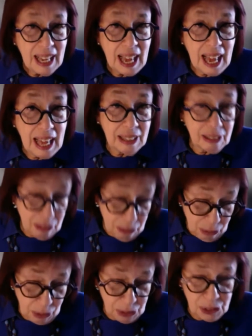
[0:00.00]
and
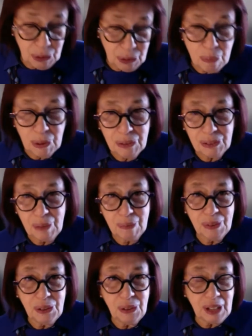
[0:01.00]
also a book from
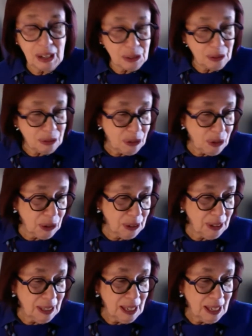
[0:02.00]
2004